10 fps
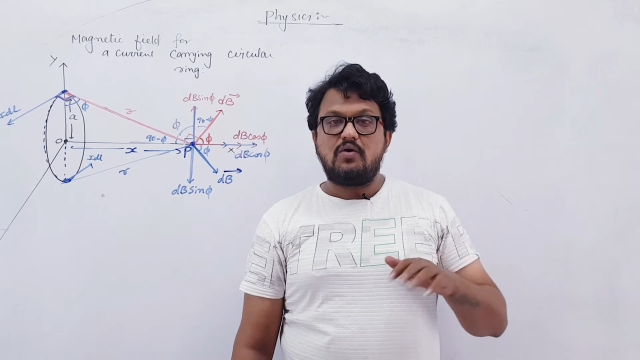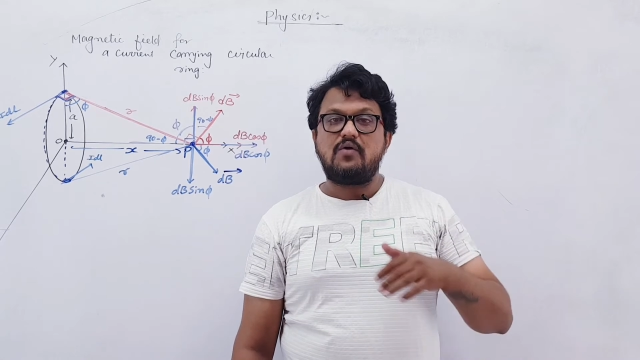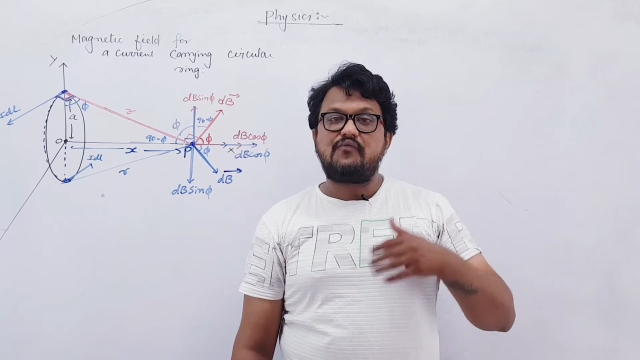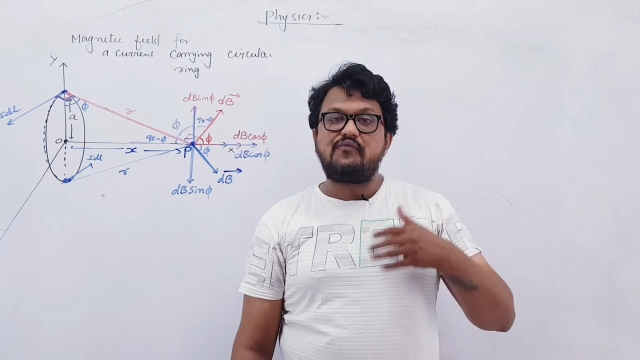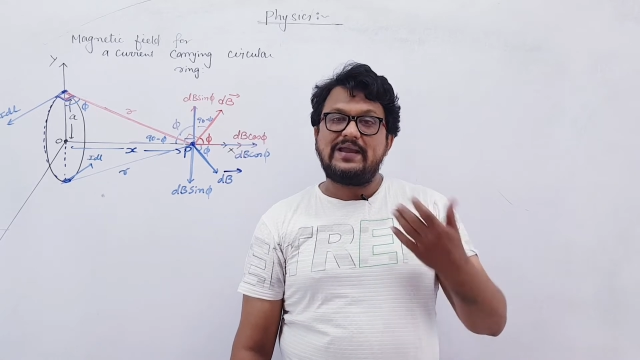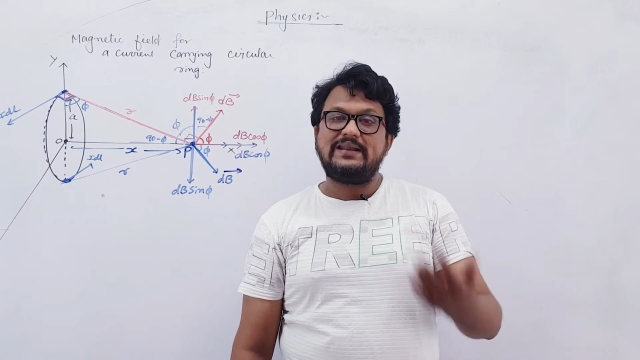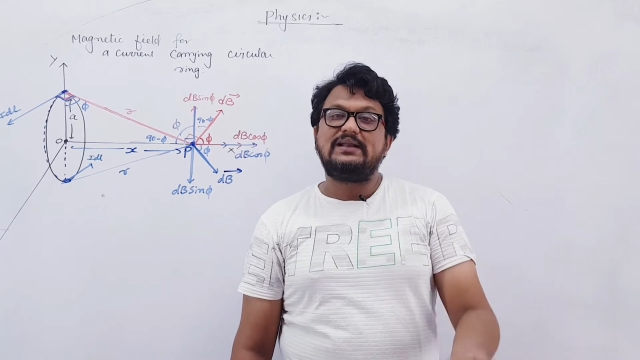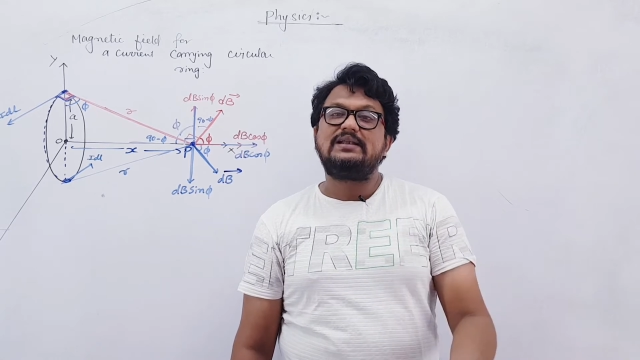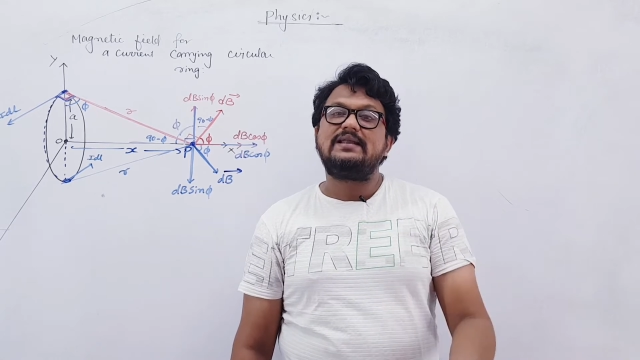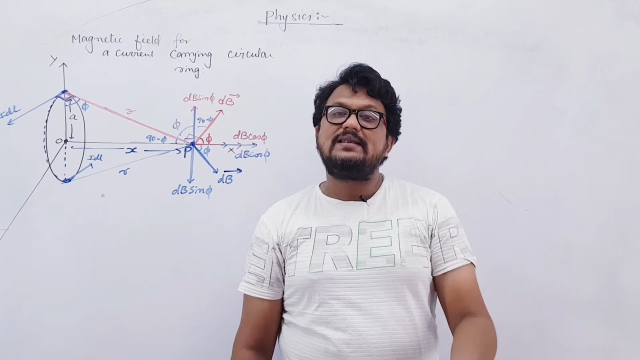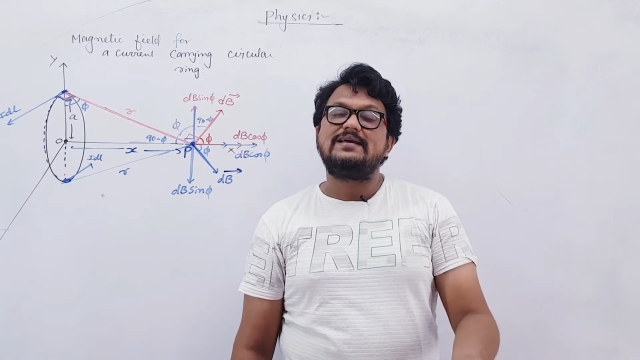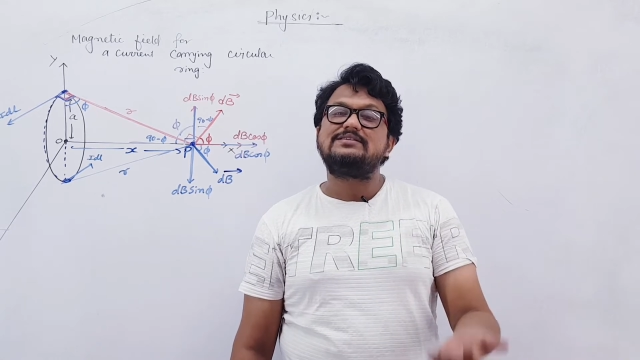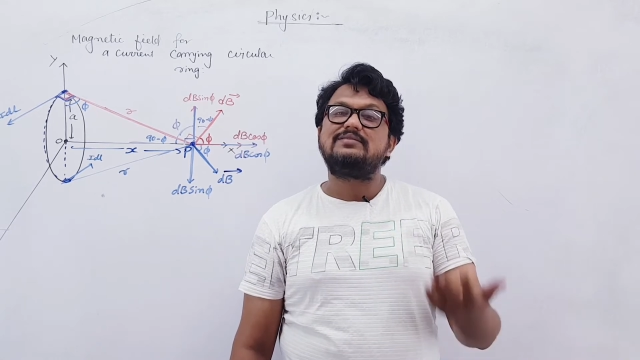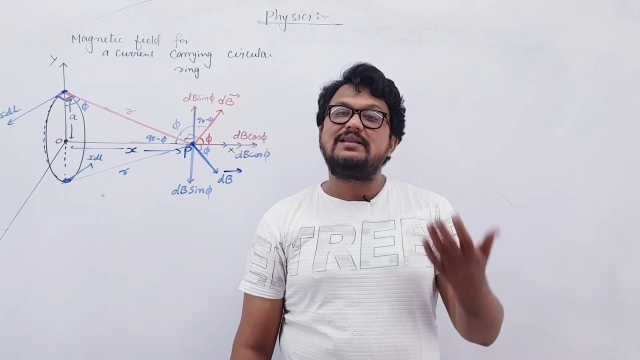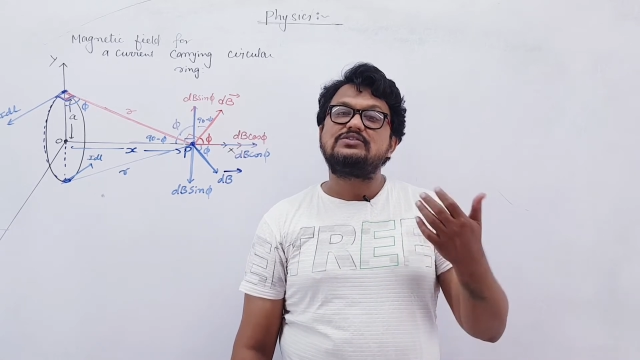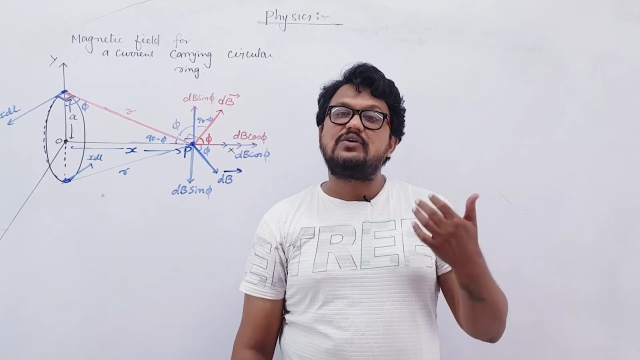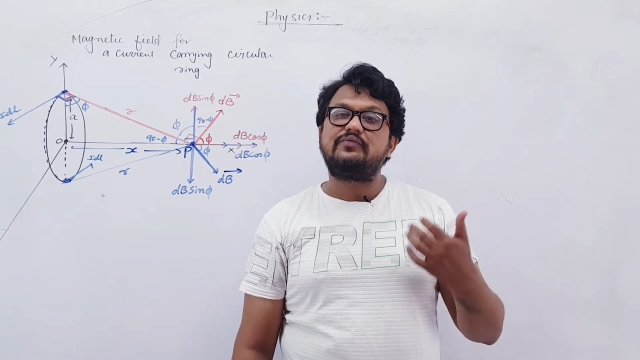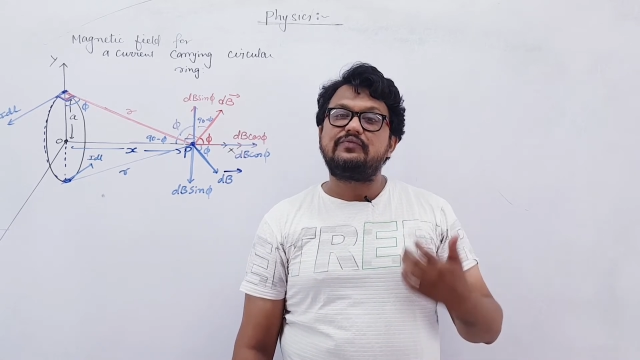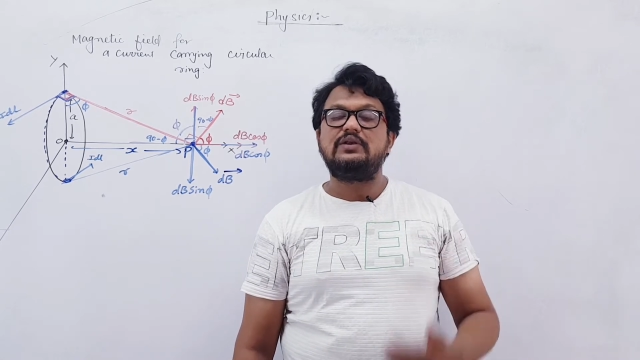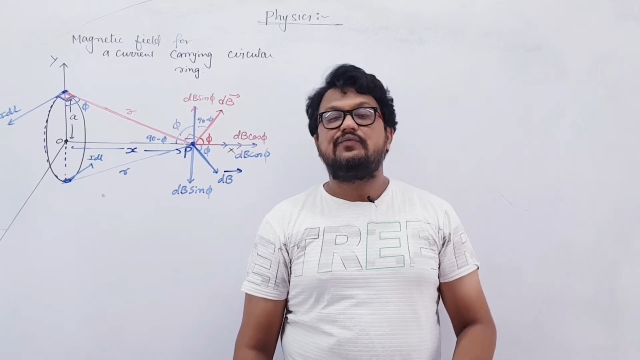of finite length as well as
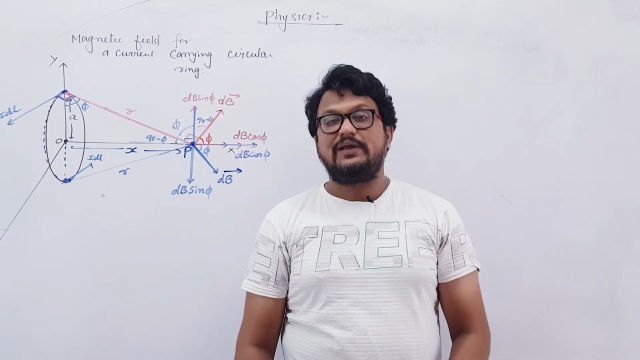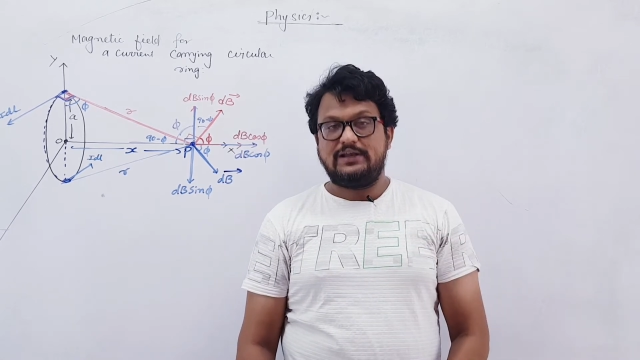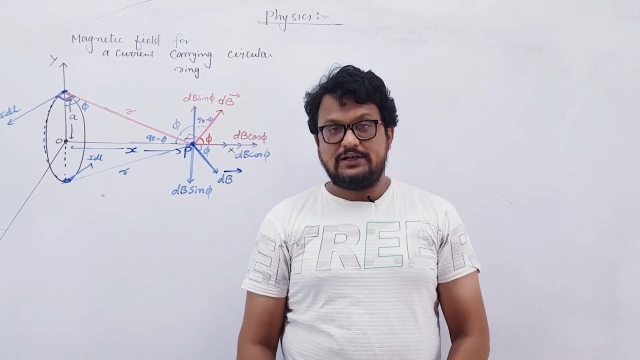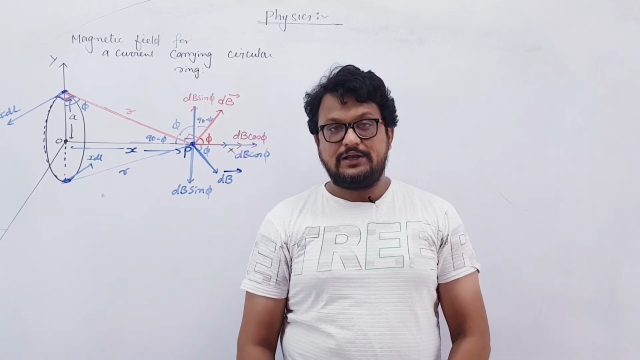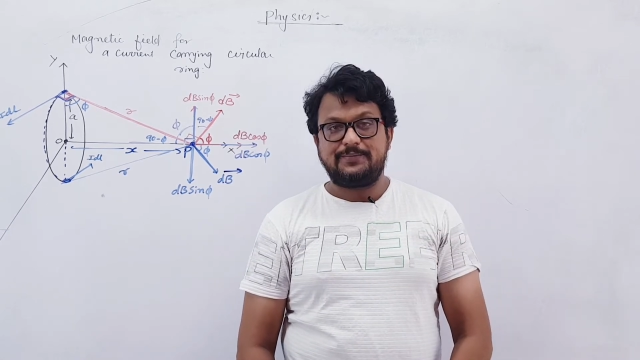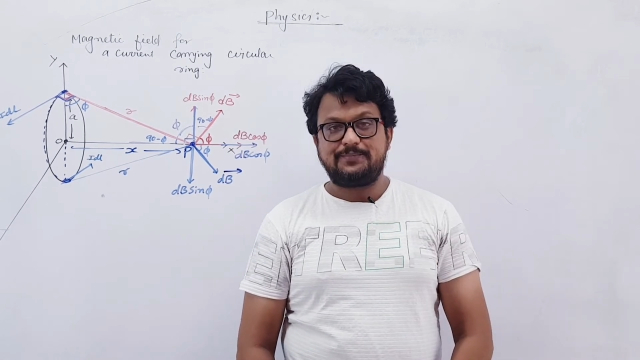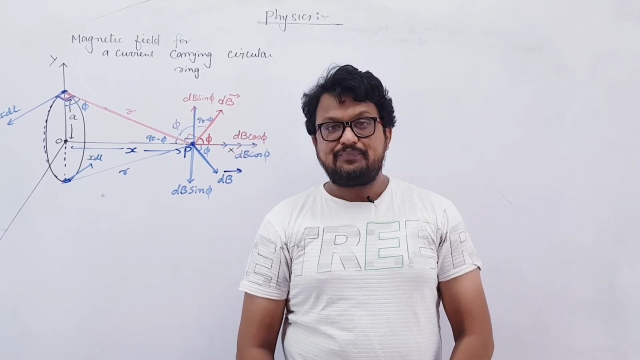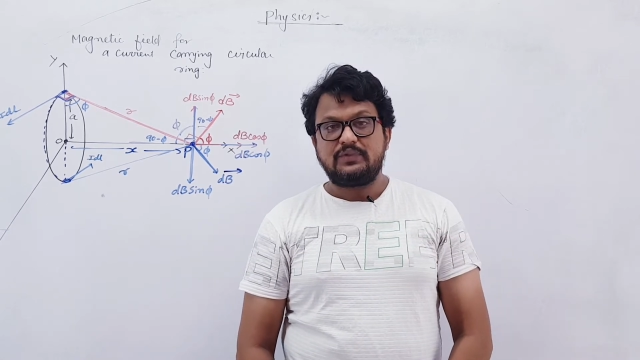of infinite length.